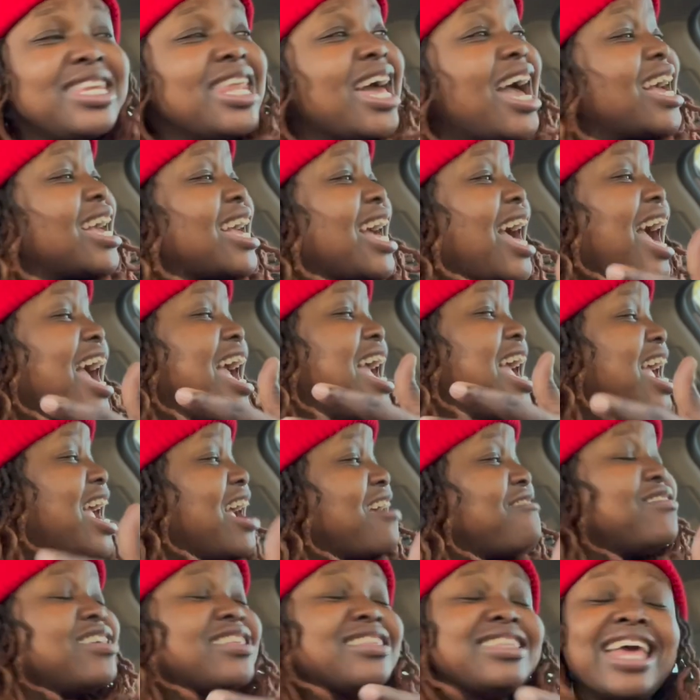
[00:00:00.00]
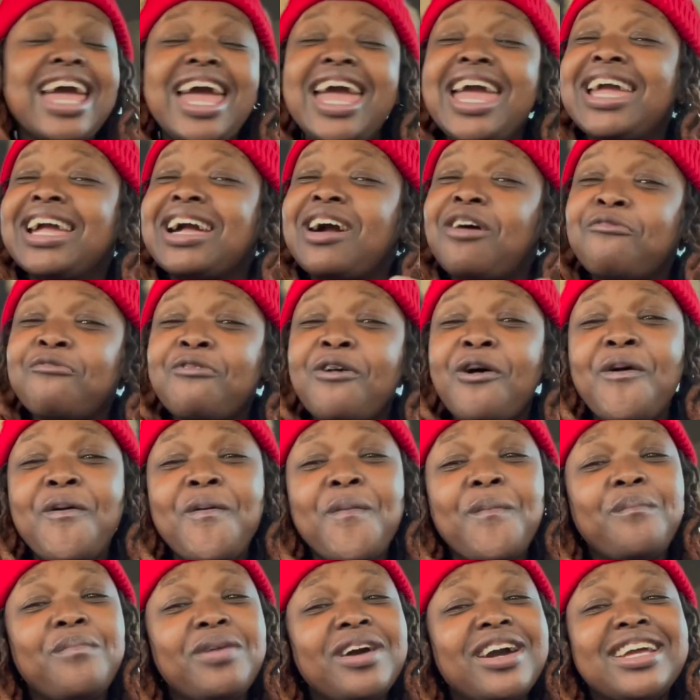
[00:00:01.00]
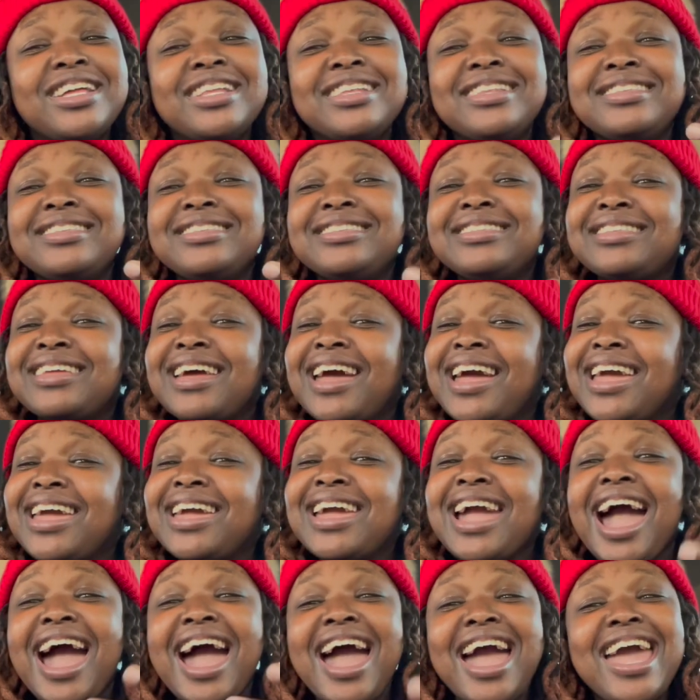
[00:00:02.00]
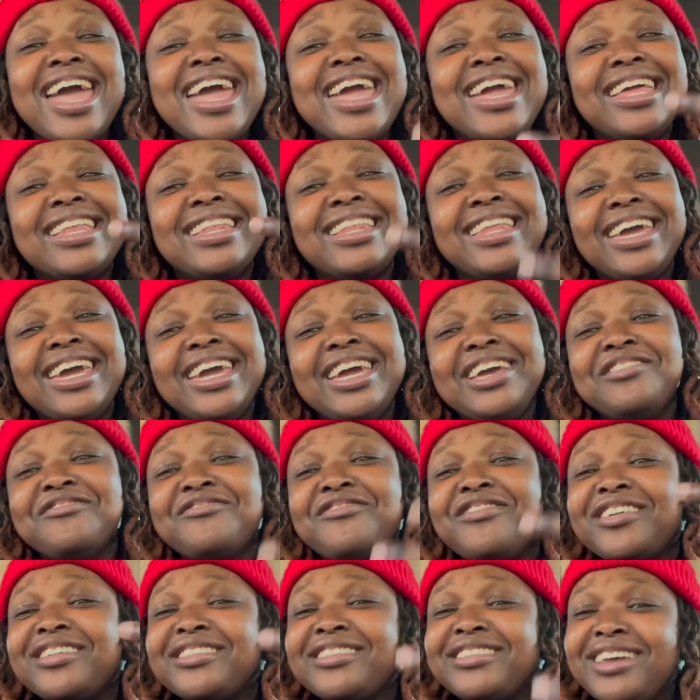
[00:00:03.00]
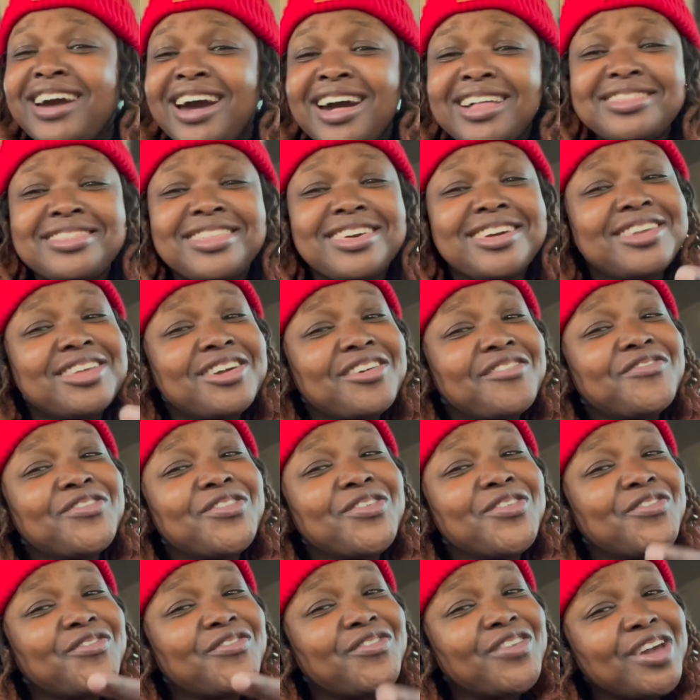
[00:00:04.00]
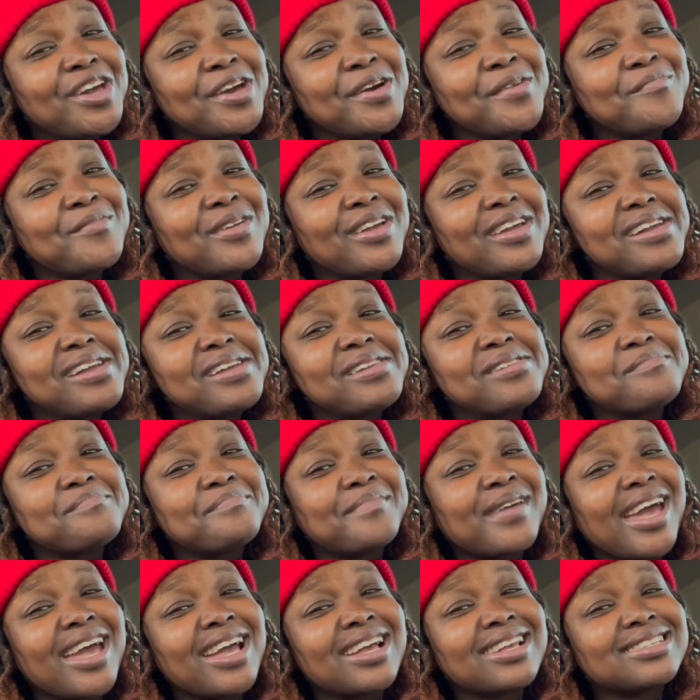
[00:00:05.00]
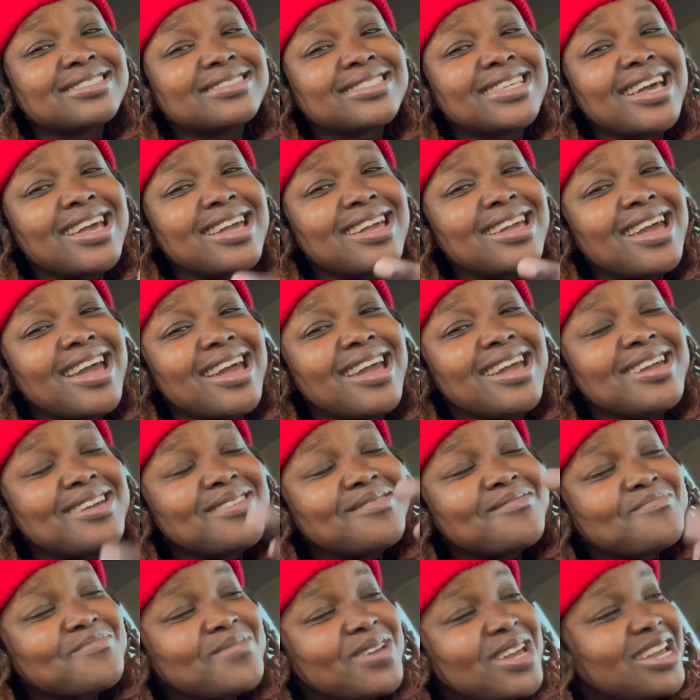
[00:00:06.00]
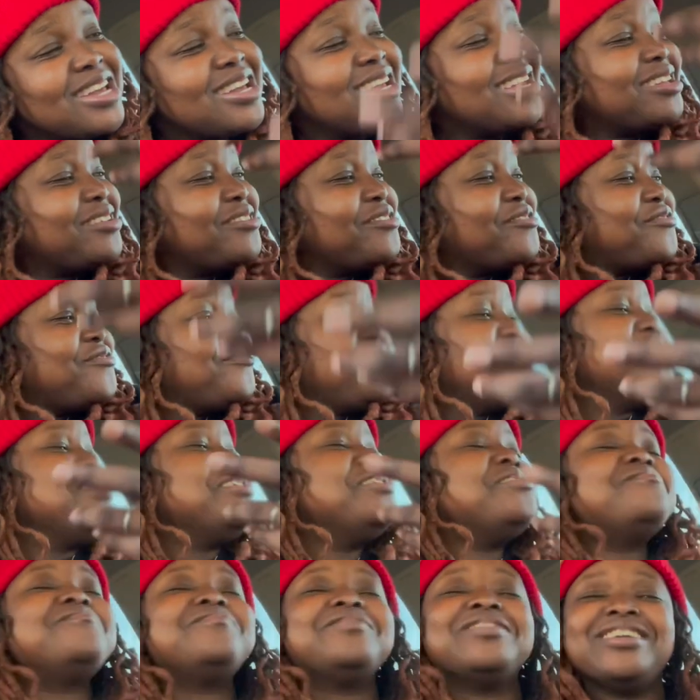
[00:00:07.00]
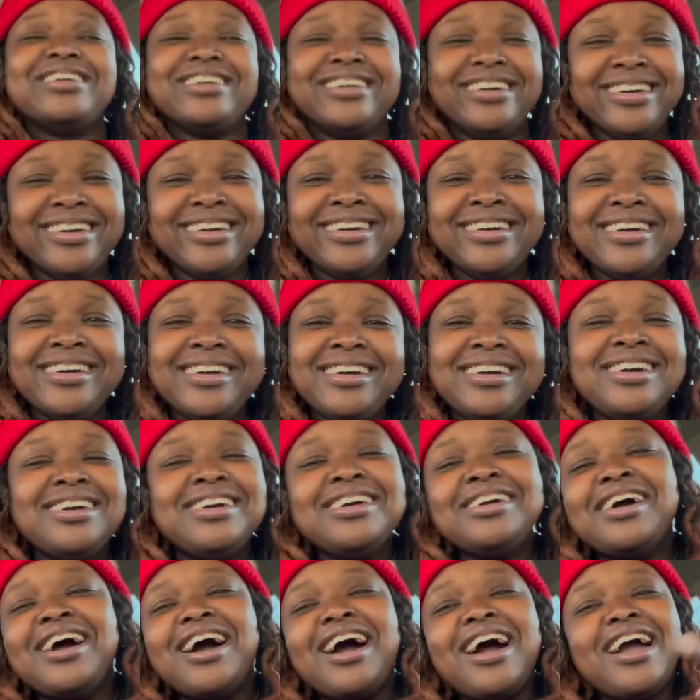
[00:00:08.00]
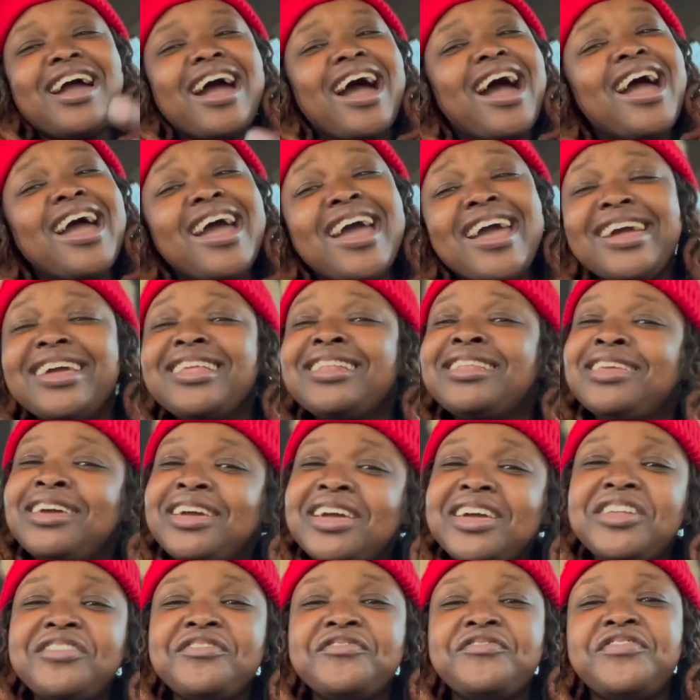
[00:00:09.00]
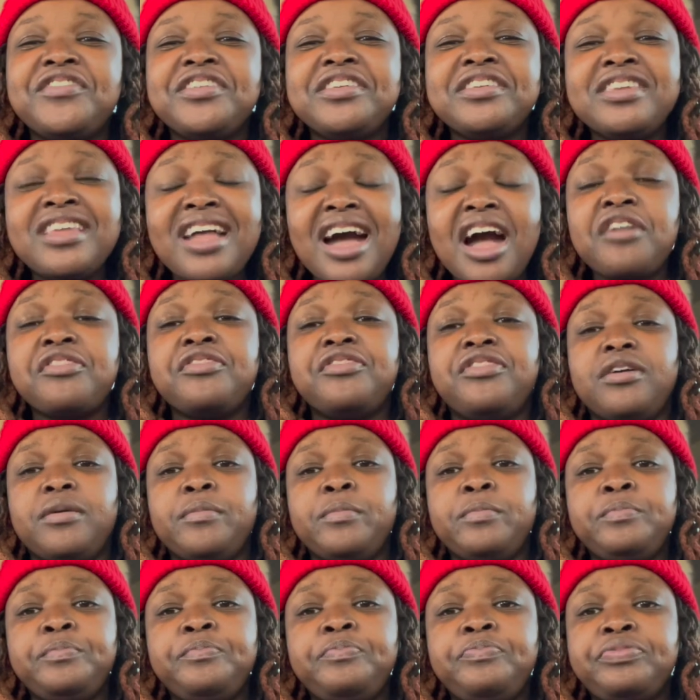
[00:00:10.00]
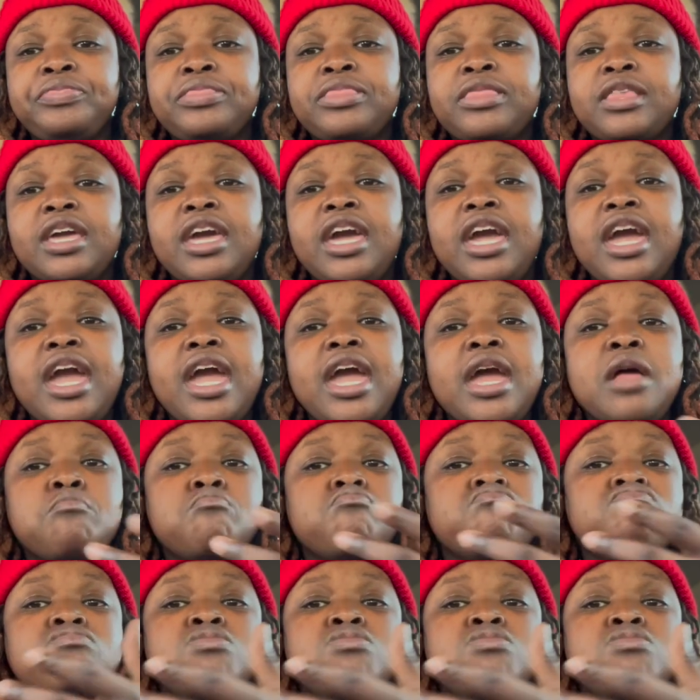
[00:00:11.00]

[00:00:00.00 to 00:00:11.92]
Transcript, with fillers: not got everything I want, but dang, I ain't needing for nothing. If you feel me in the back, say amen, you feel me? I ain't needing for nothing. And